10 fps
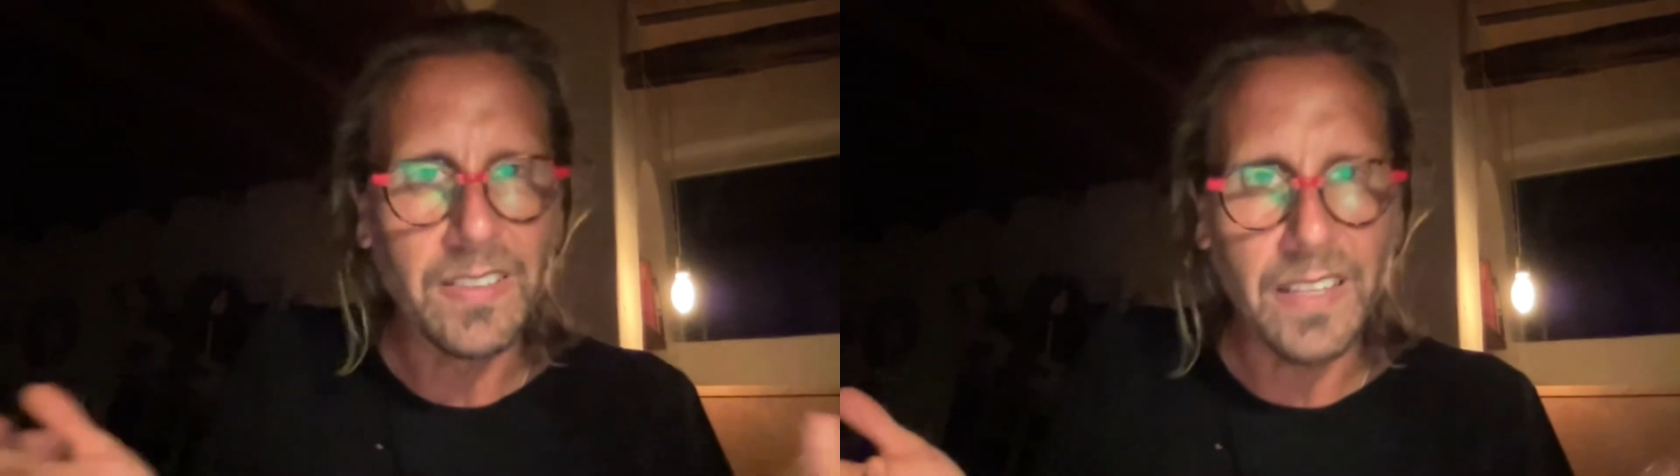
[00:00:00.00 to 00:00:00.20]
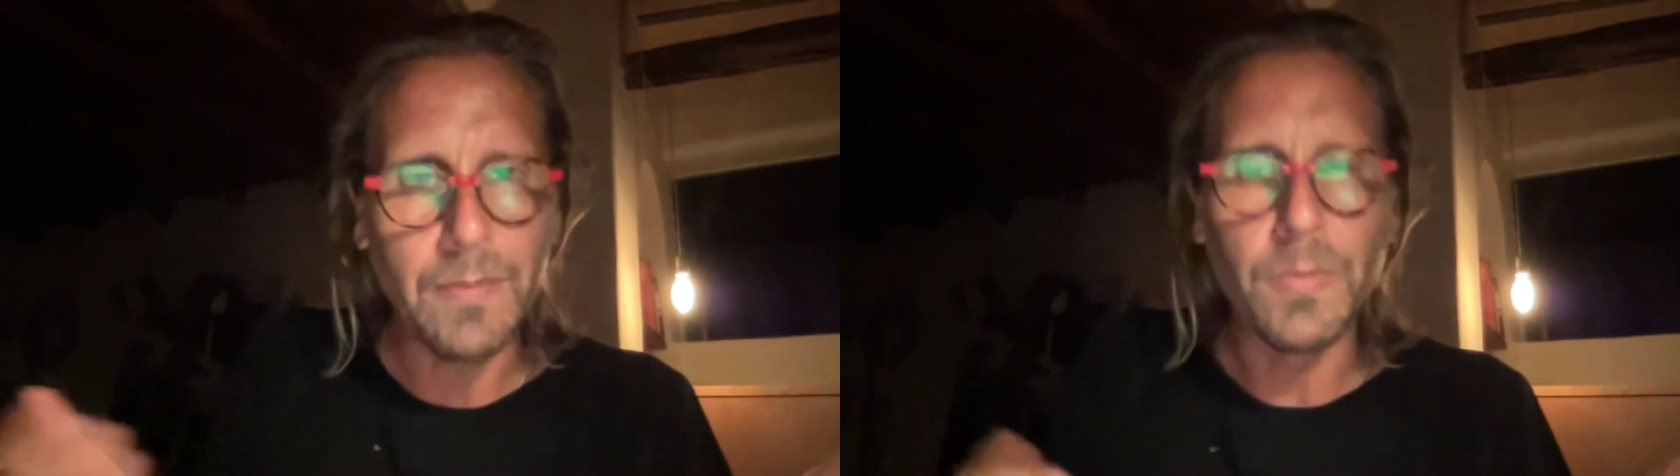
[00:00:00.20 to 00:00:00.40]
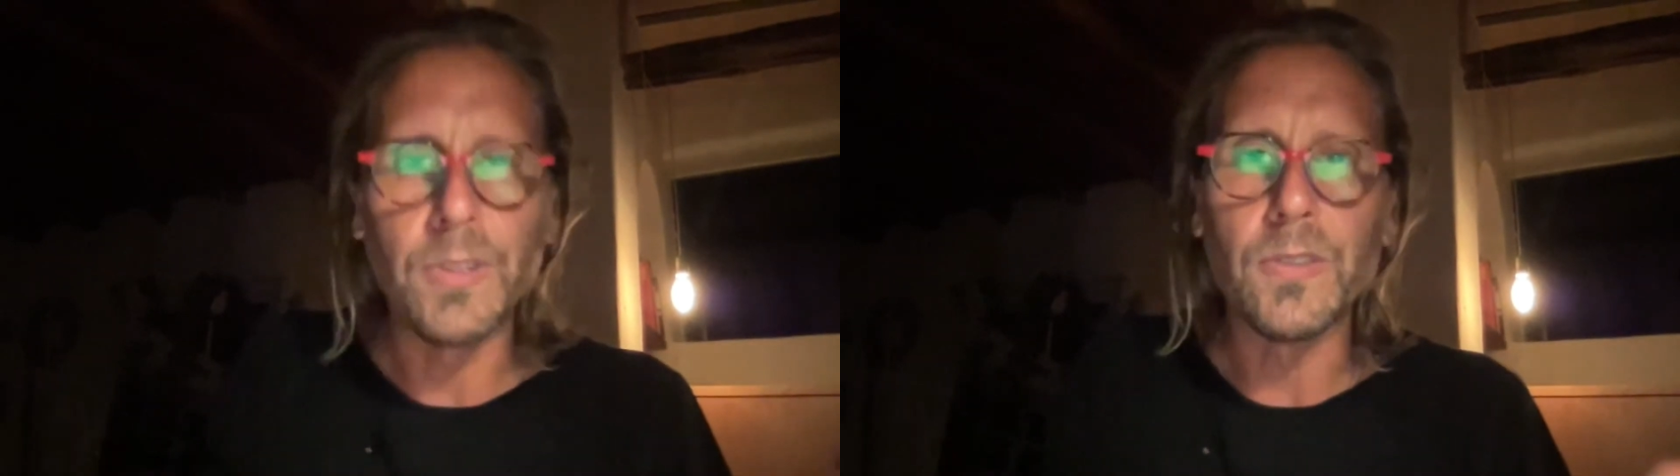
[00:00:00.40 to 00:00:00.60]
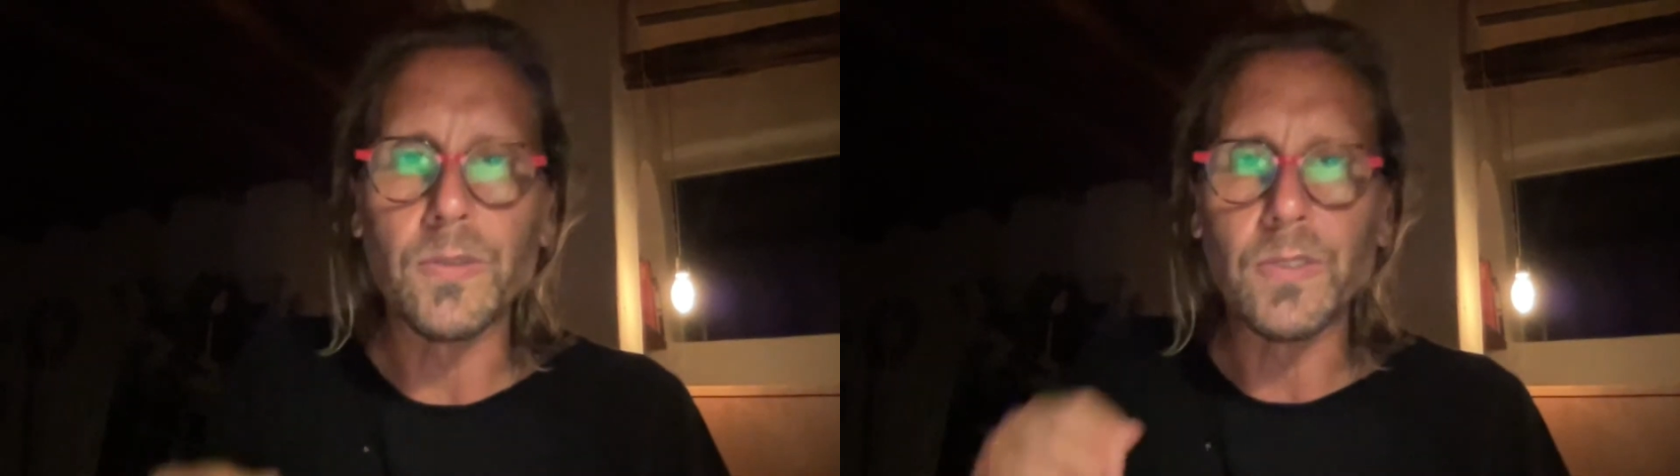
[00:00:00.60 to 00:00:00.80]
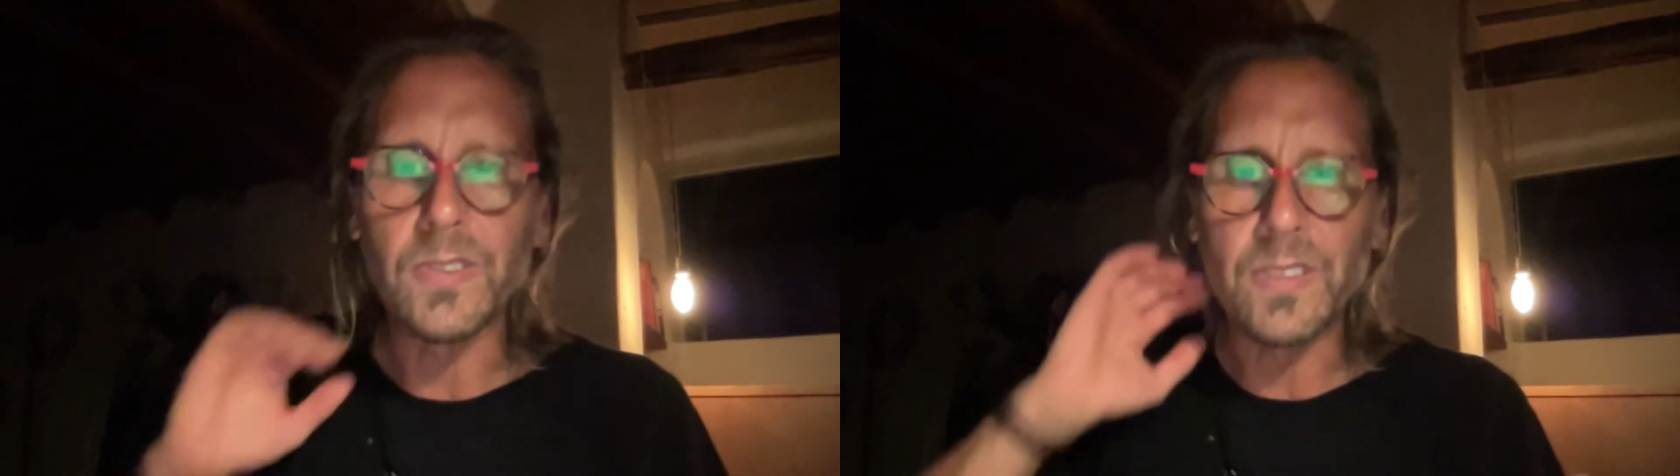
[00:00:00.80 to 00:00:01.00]
say, blue
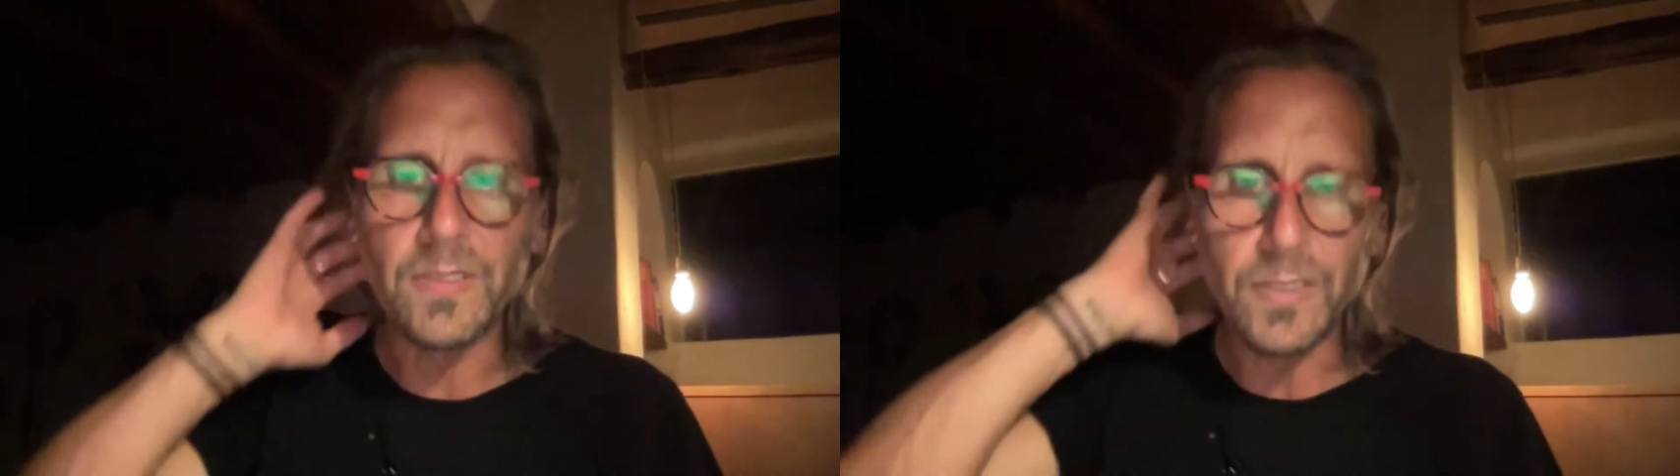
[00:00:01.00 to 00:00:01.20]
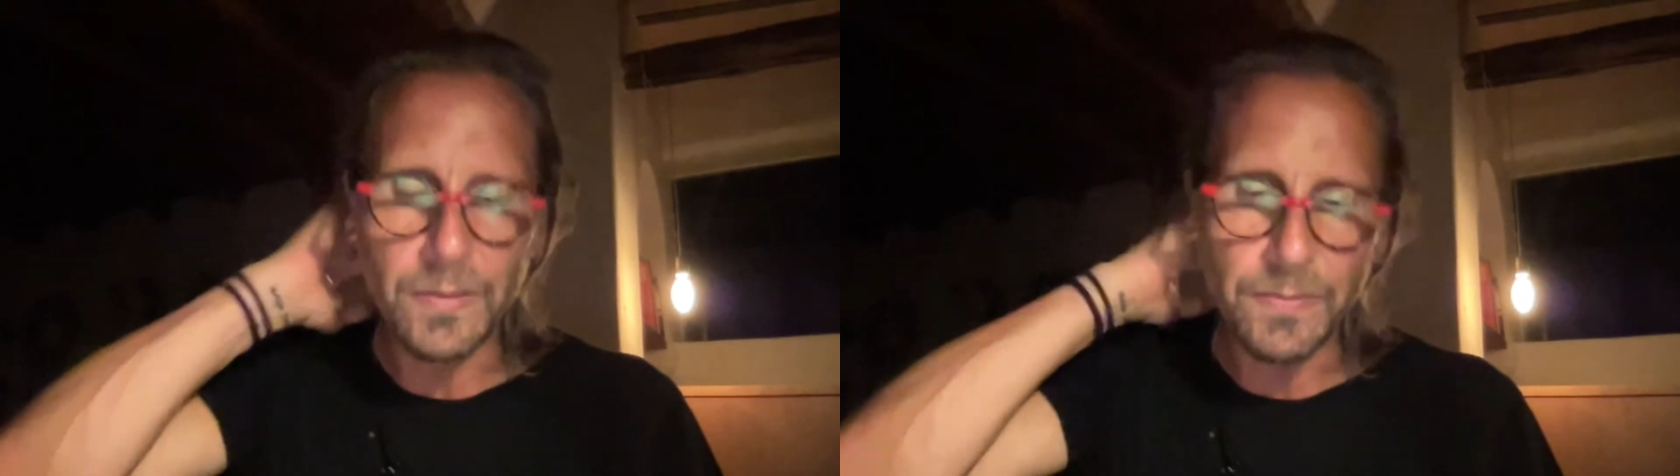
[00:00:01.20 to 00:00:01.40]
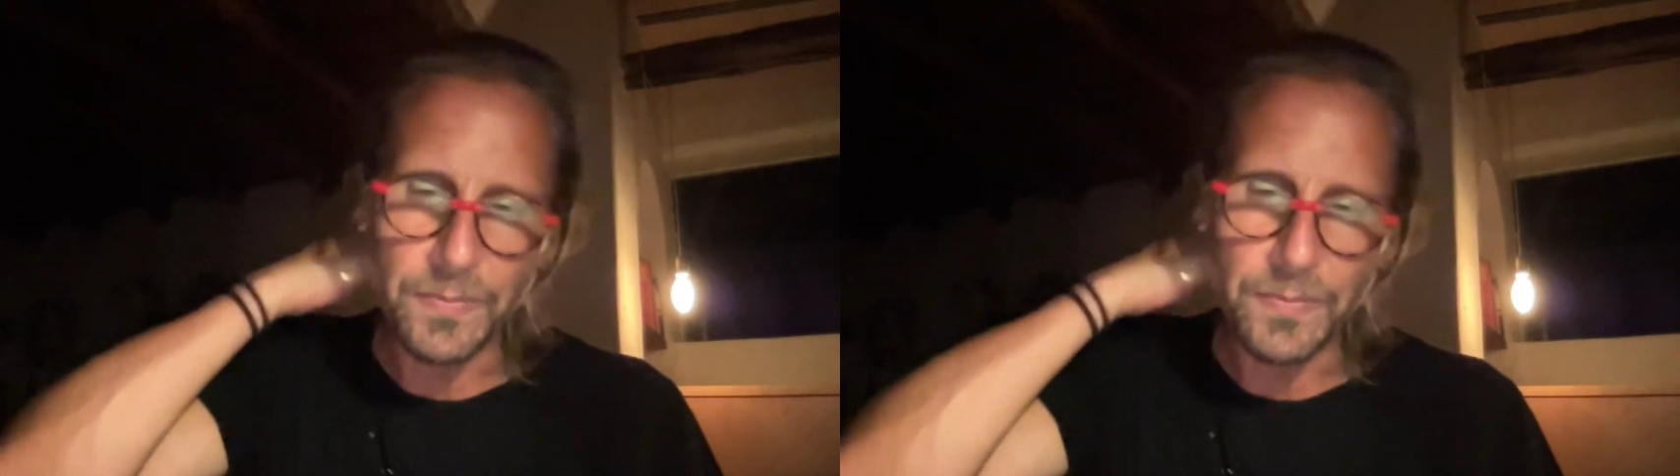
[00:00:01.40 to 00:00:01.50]
or silver.